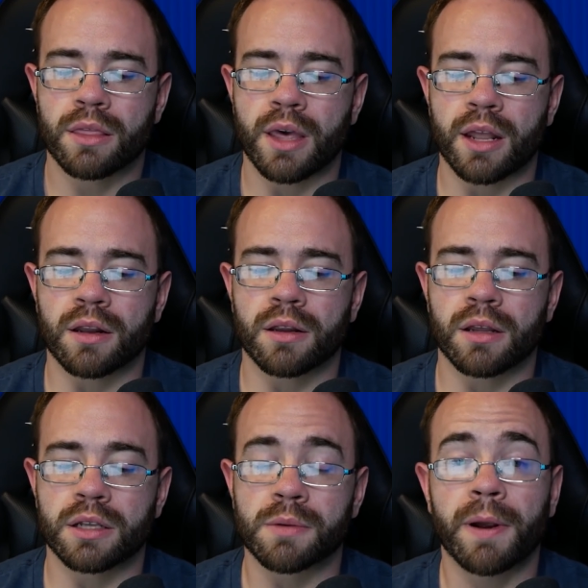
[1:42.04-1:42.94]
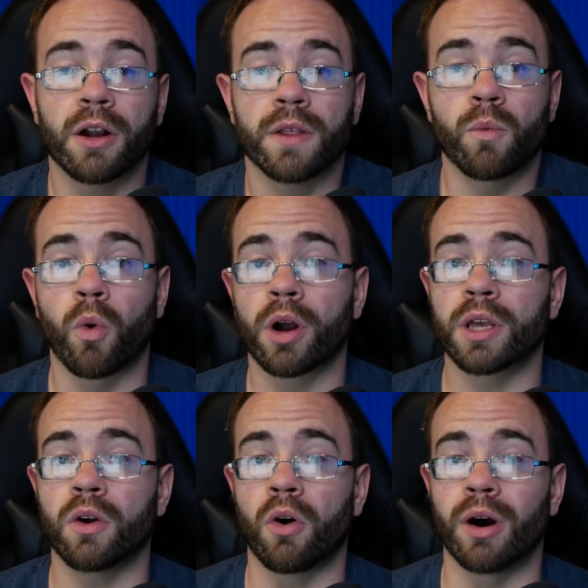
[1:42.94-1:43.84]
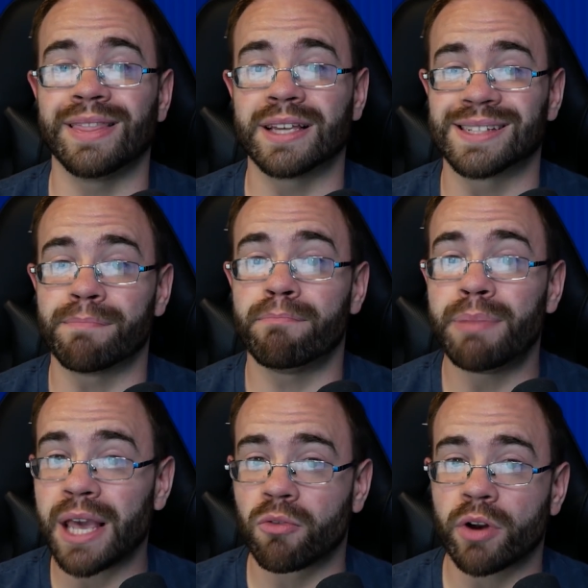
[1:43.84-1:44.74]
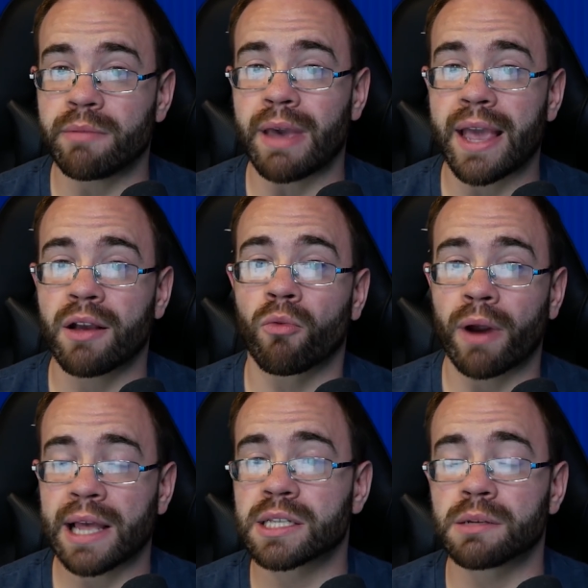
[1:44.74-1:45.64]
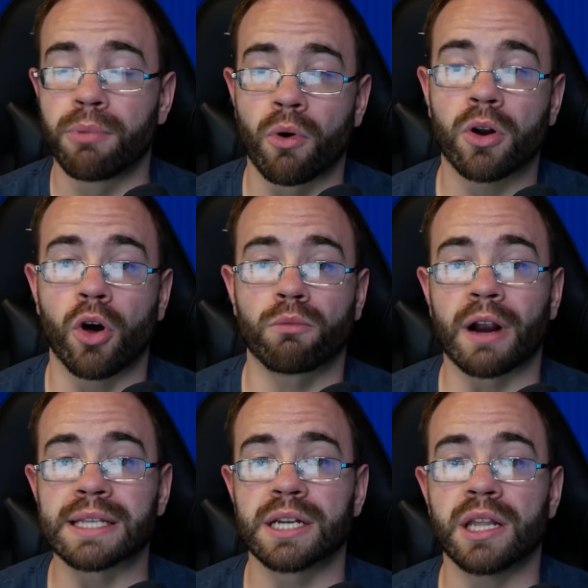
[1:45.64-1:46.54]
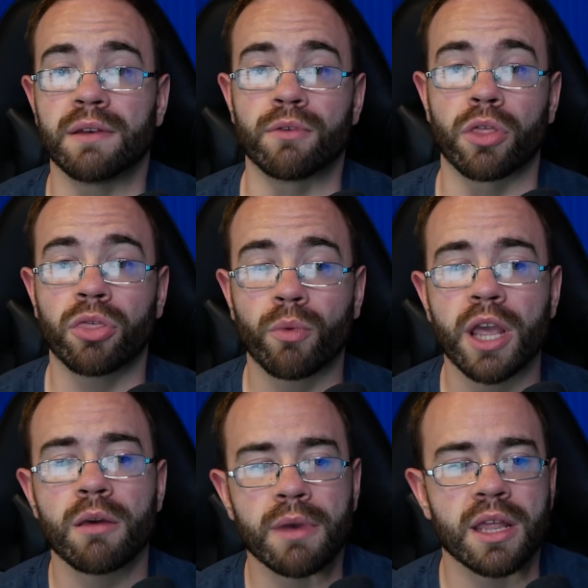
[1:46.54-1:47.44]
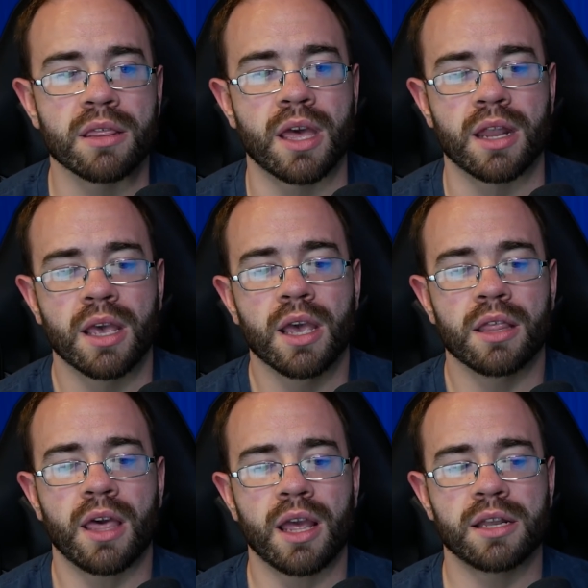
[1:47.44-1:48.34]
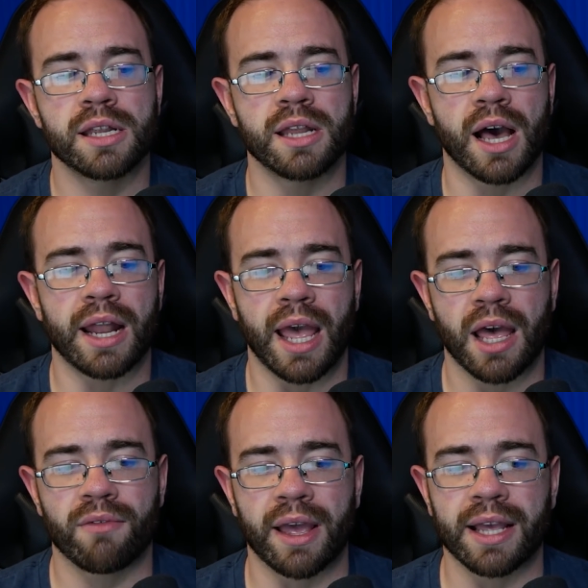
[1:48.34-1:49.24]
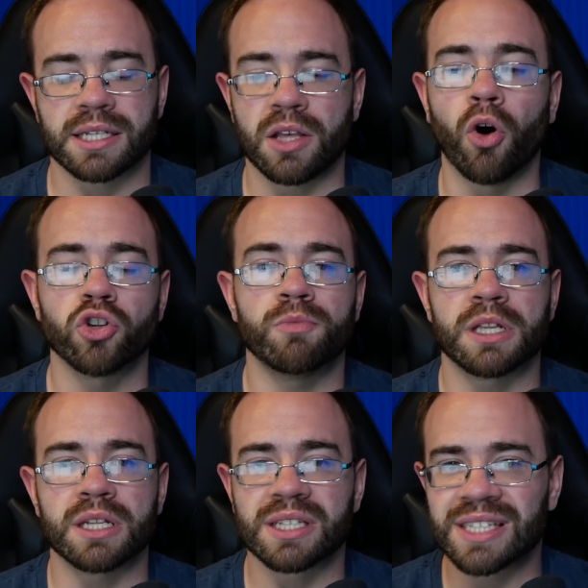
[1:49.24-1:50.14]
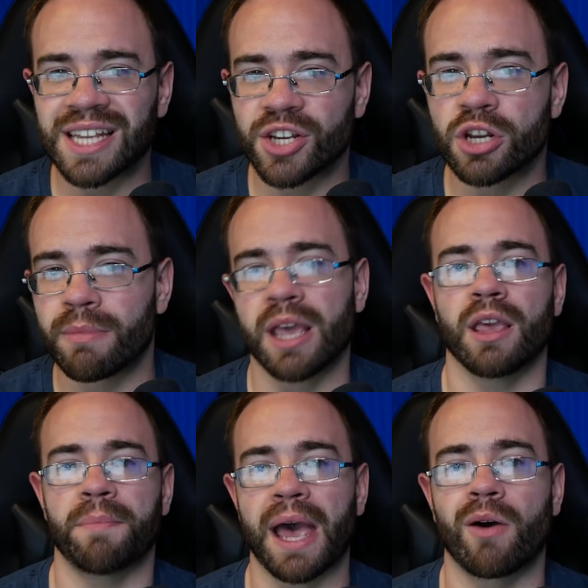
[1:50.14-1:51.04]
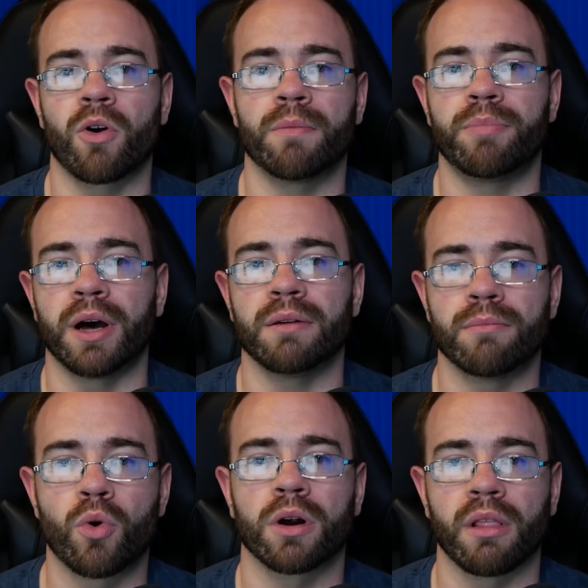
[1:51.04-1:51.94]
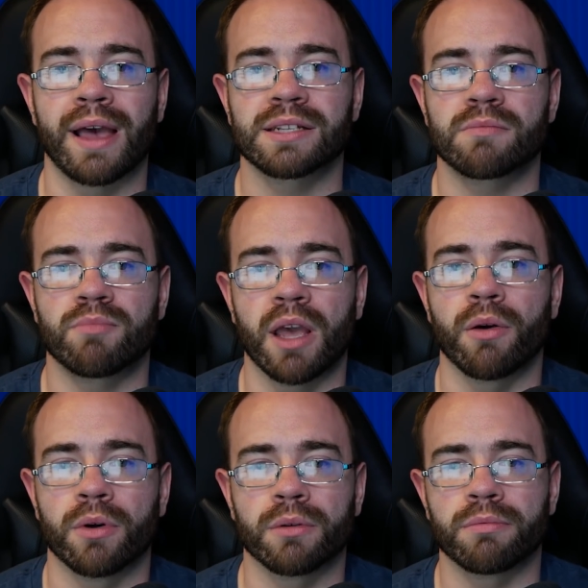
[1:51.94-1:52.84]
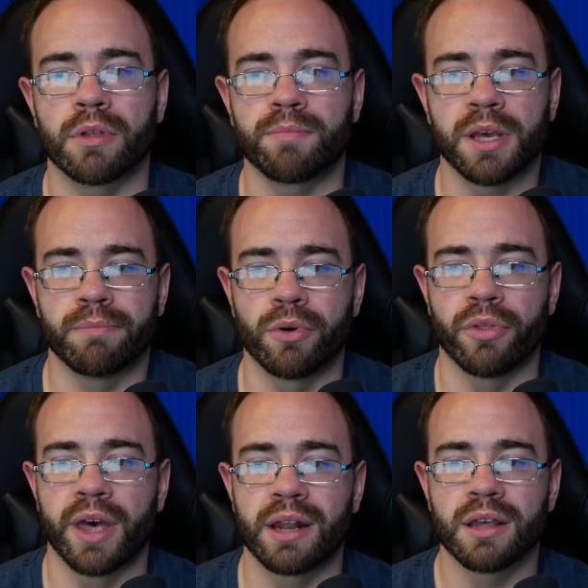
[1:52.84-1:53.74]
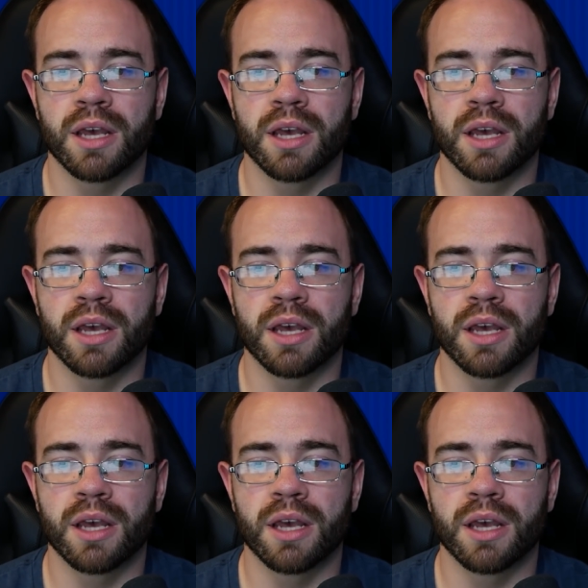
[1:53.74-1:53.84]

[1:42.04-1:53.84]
that is apparently working on this big remake ran support on Resident Evil 3, meaning that they did not have, I guess, the ultimate decision-making power, but more or less they were the people that